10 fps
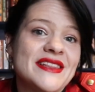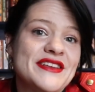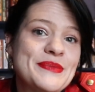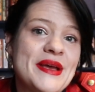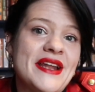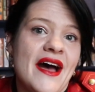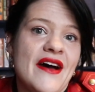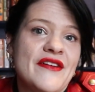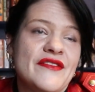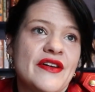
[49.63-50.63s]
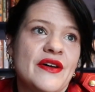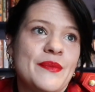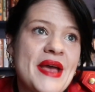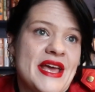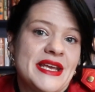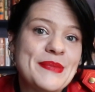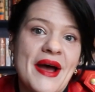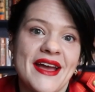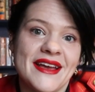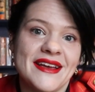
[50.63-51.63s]
a little bit of panic
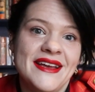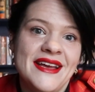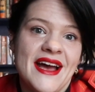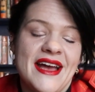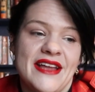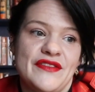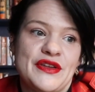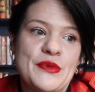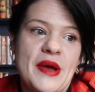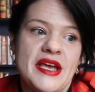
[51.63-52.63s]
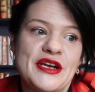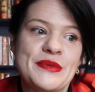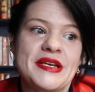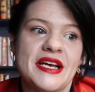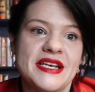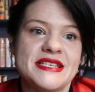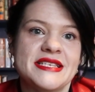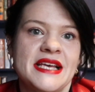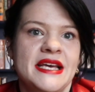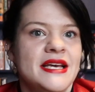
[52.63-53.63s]
buying ahead of the no buy year
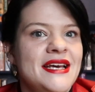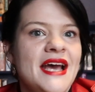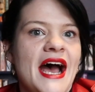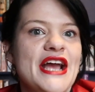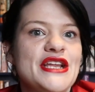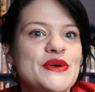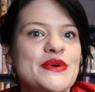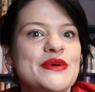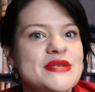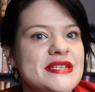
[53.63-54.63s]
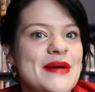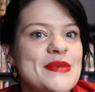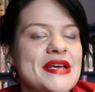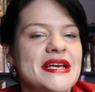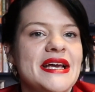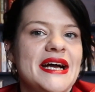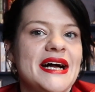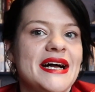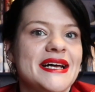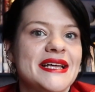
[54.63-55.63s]
because I knew it was coming.
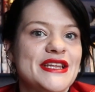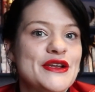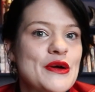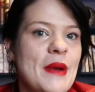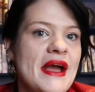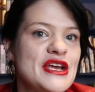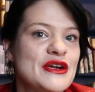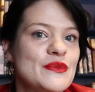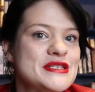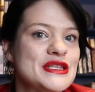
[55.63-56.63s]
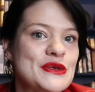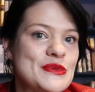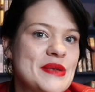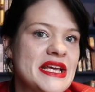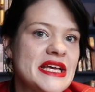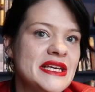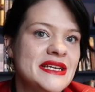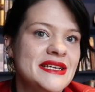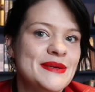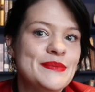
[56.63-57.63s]
The no buy year was looming
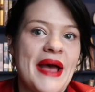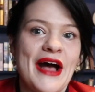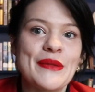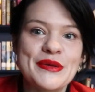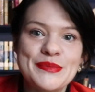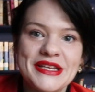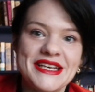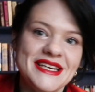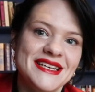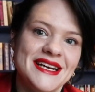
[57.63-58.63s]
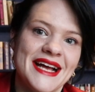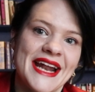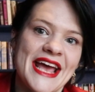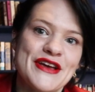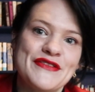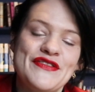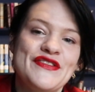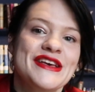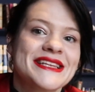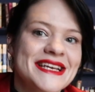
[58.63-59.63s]
palpably and I could
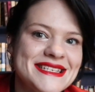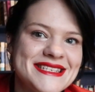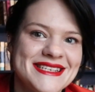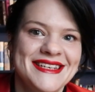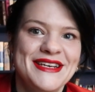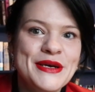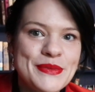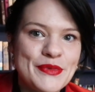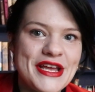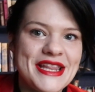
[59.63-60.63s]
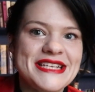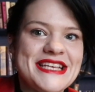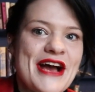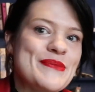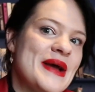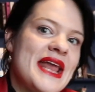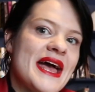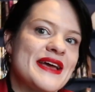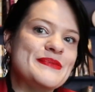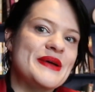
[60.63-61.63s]
feel it breathing down my
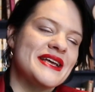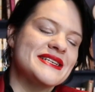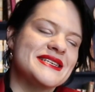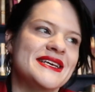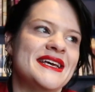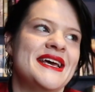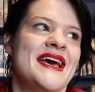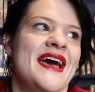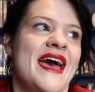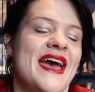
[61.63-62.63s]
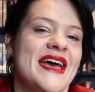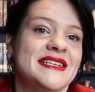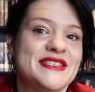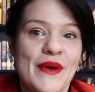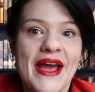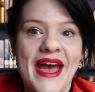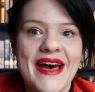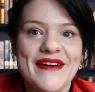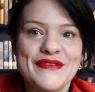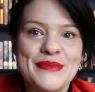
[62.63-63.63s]
neck a bit. And so I
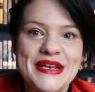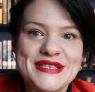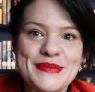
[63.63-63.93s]
have made